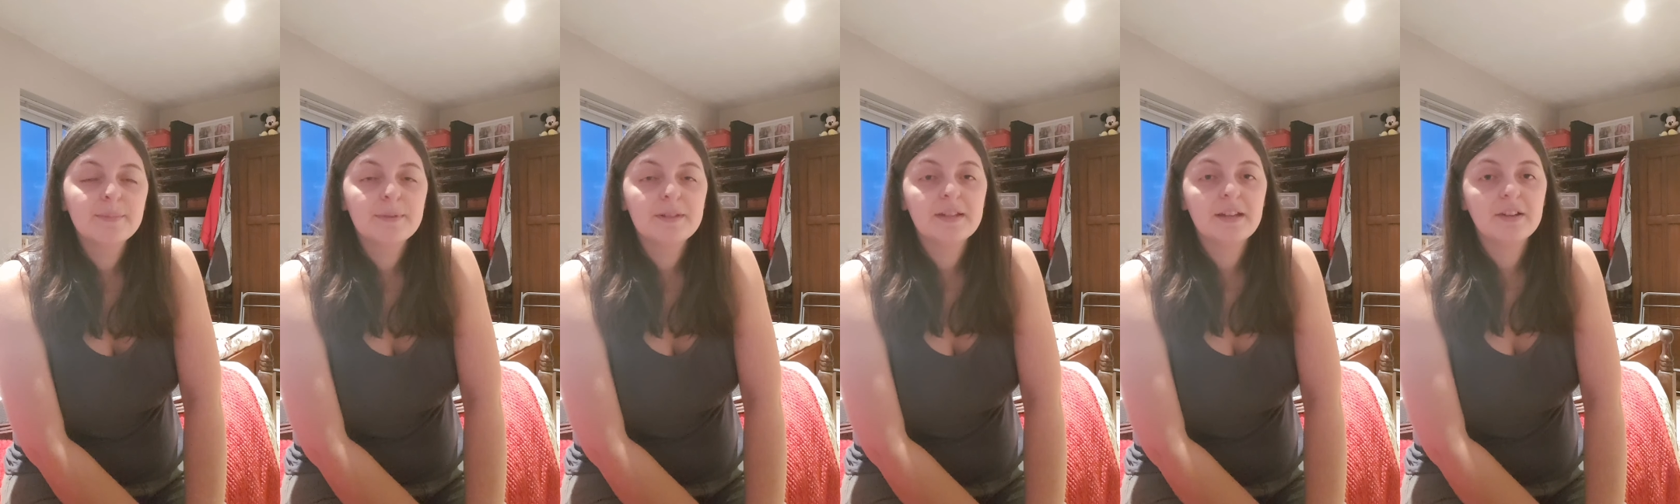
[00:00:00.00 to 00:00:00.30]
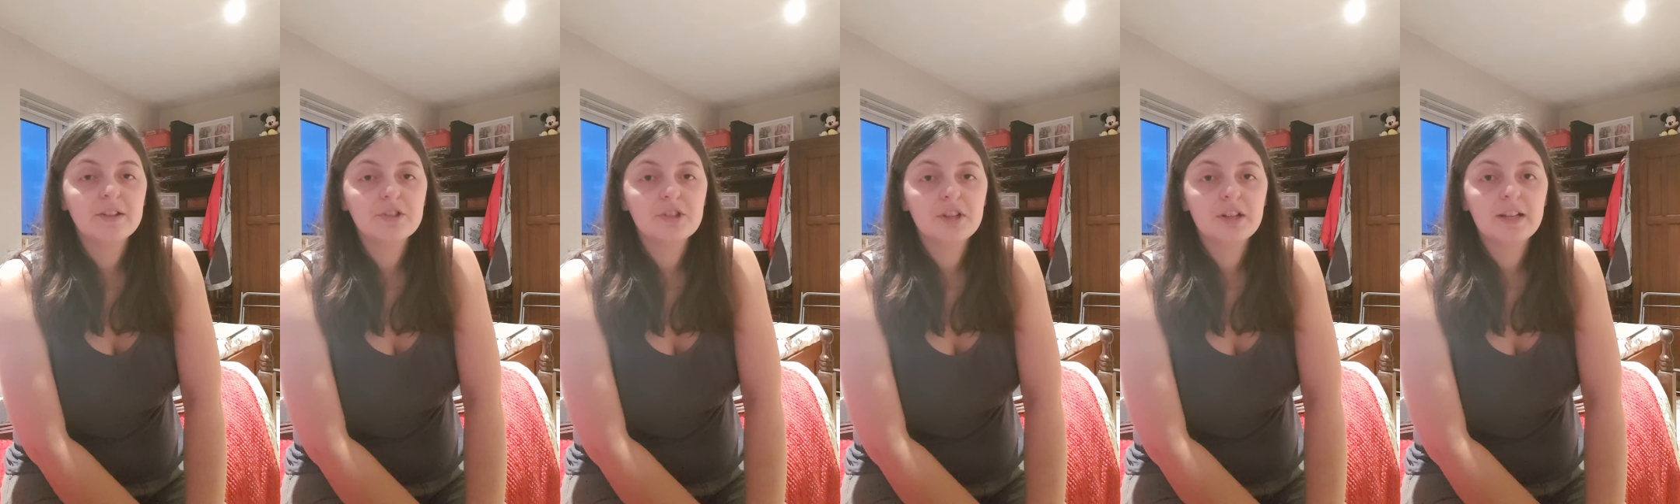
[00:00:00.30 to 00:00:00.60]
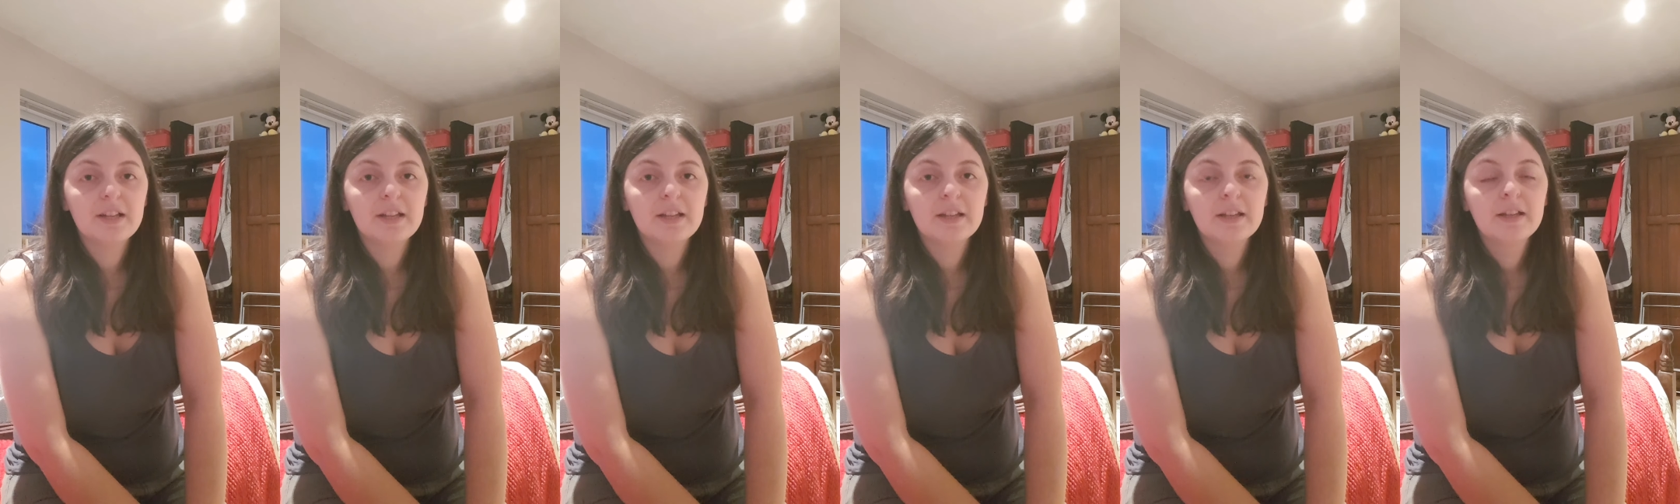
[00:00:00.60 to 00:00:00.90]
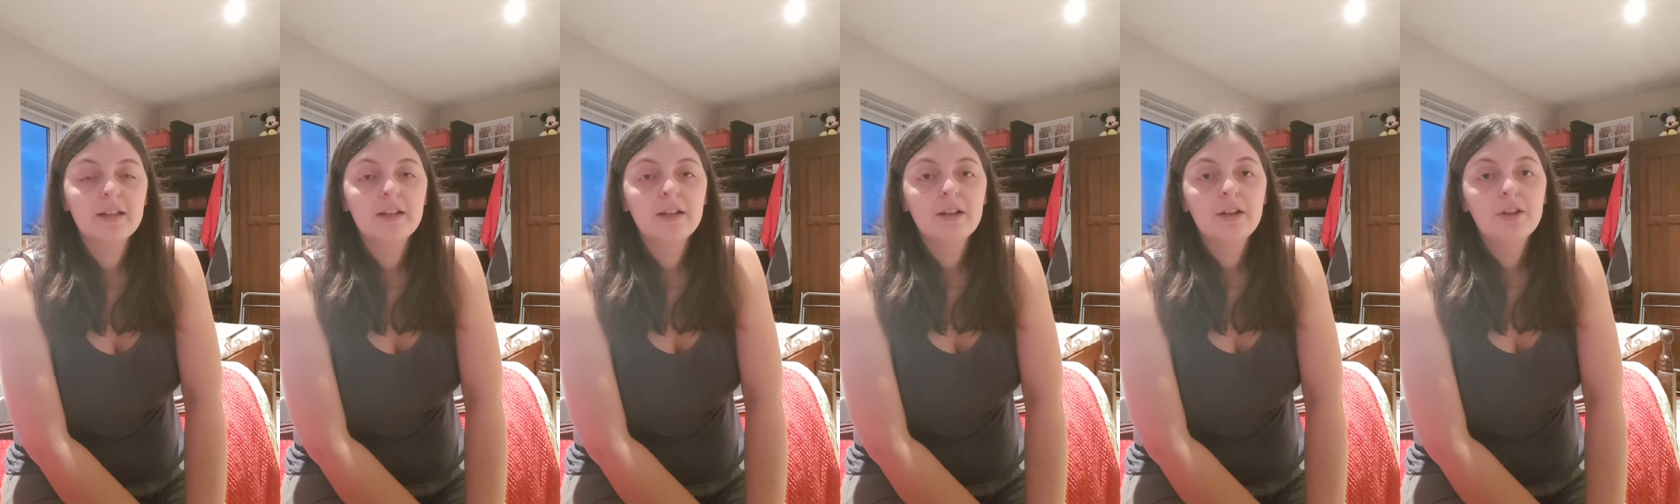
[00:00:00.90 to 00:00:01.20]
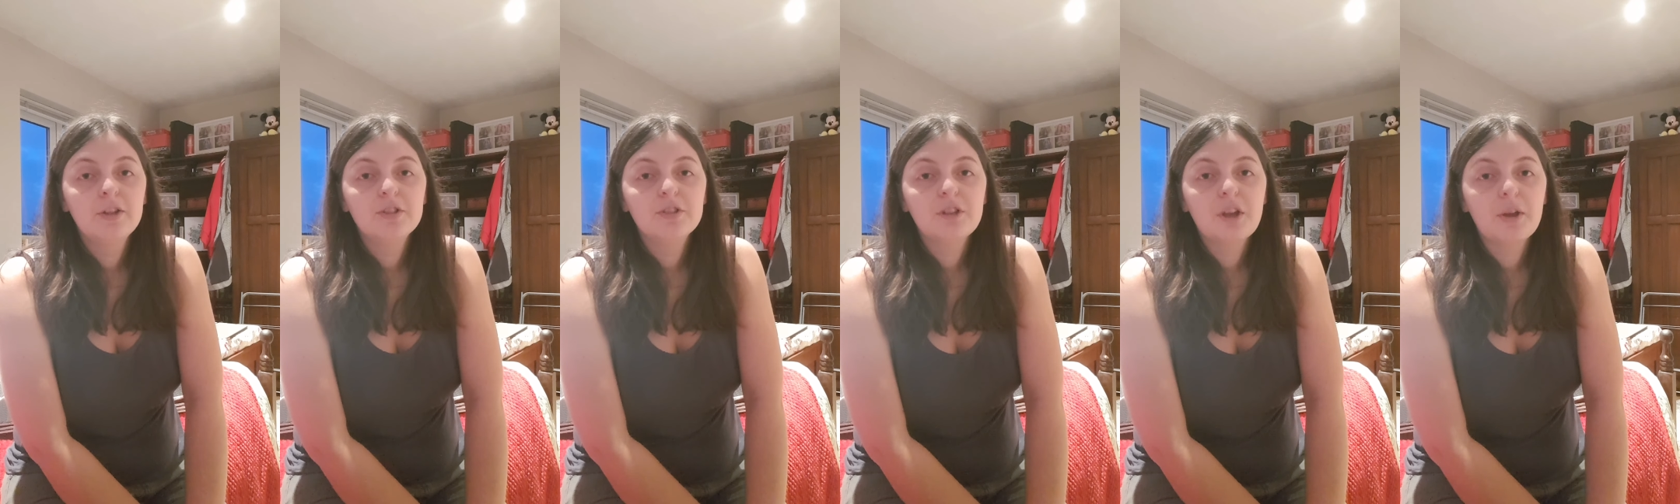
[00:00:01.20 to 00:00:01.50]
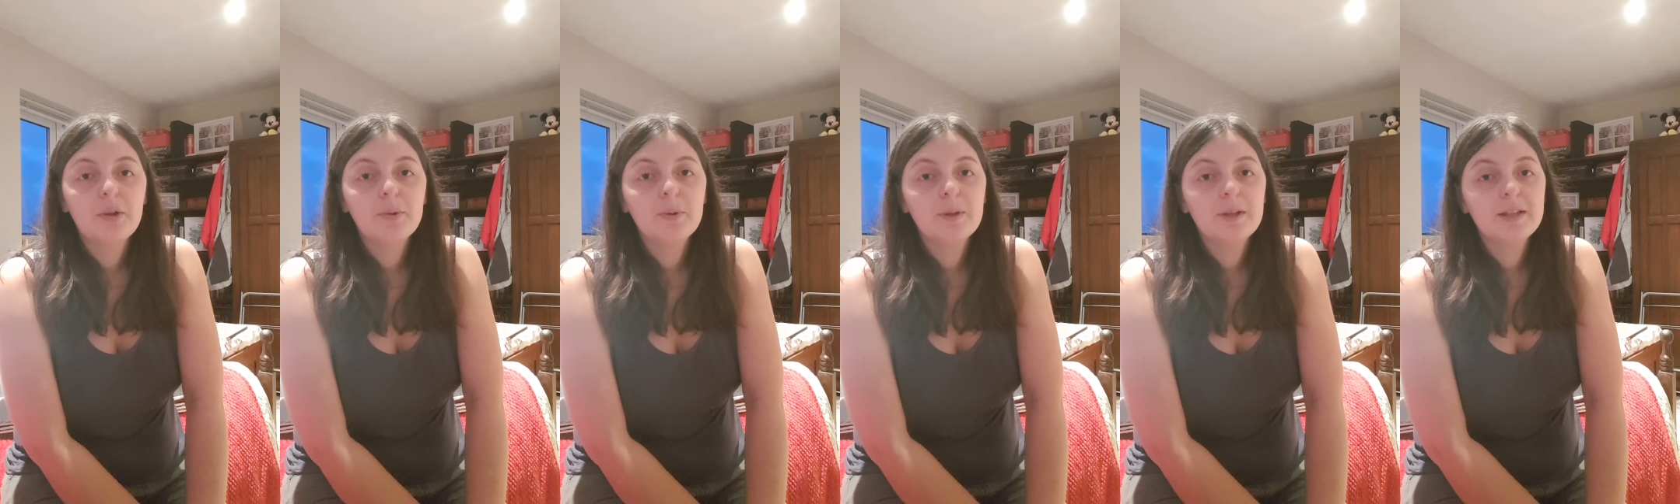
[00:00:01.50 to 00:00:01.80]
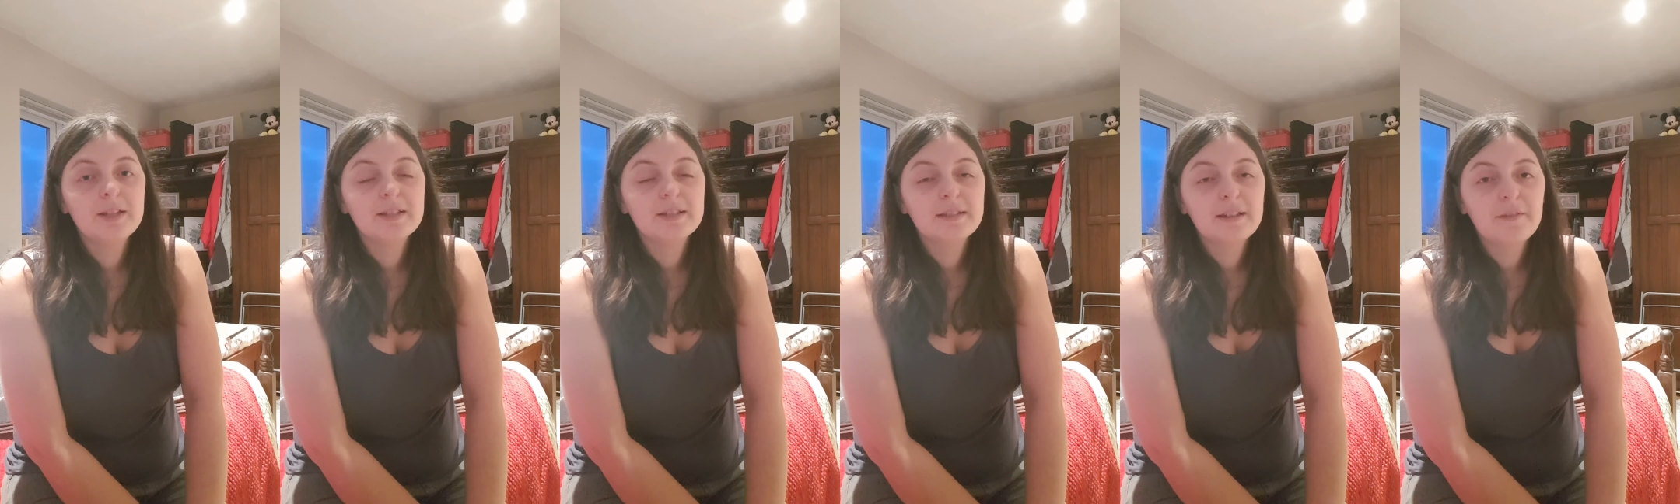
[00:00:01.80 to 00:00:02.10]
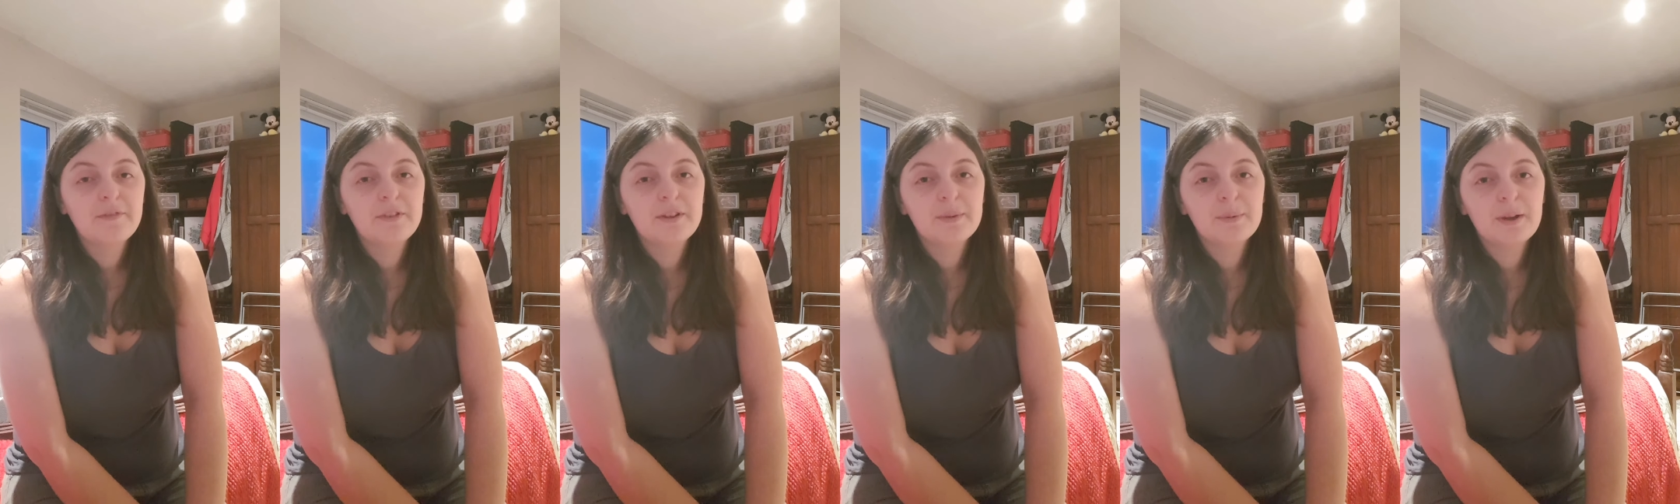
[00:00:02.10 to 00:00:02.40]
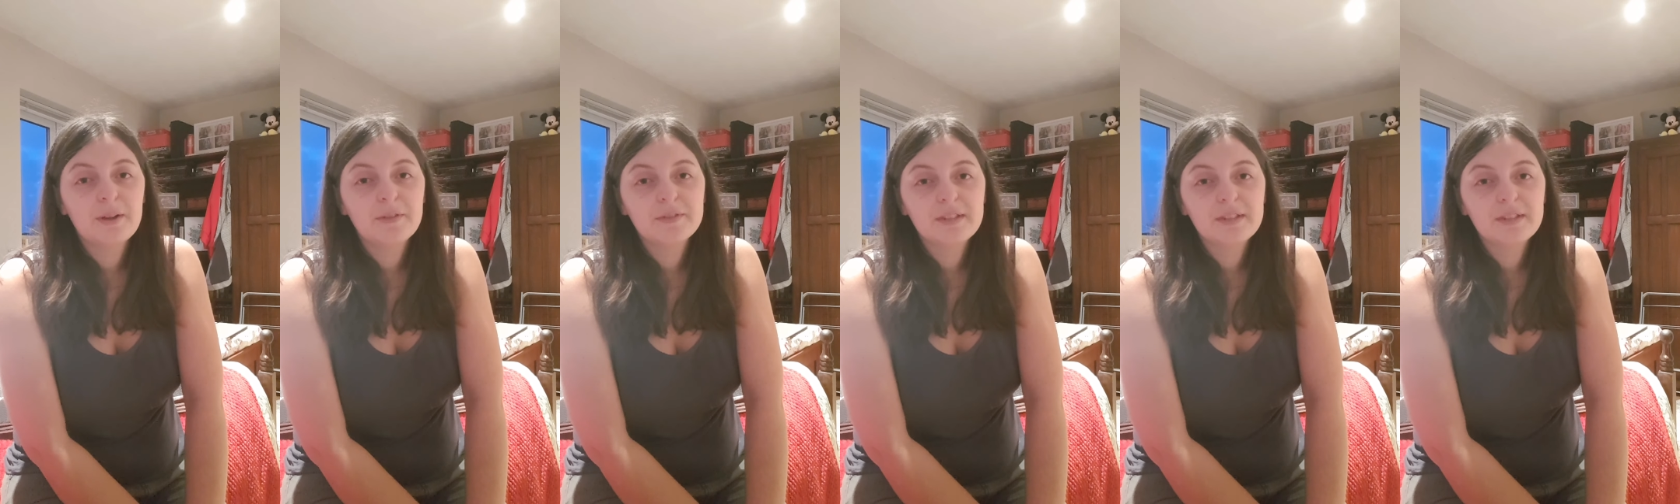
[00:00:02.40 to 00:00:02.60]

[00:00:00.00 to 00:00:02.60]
potentially. So it's definitely worth